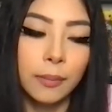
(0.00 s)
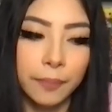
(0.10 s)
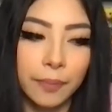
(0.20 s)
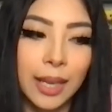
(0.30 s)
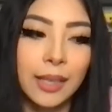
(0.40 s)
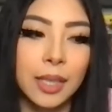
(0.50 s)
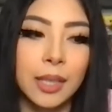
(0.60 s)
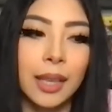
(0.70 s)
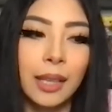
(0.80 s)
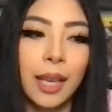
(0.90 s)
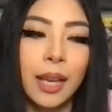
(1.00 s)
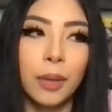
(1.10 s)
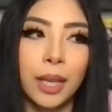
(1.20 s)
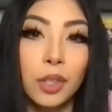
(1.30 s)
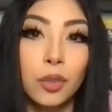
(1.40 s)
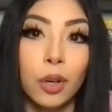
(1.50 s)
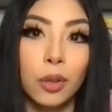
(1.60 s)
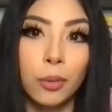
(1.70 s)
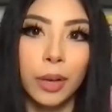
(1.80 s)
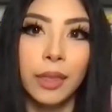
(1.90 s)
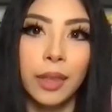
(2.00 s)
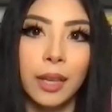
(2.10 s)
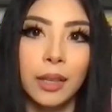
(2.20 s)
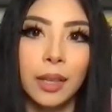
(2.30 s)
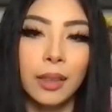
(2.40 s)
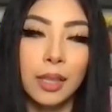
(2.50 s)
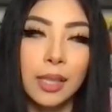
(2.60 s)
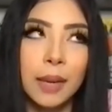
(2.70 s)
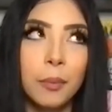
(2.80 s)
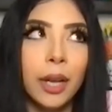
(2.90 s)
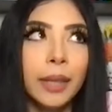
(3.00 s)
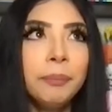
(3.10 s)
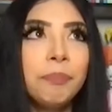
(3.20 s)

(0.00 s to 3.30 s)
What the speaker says: they don't like struggle with it in the same way.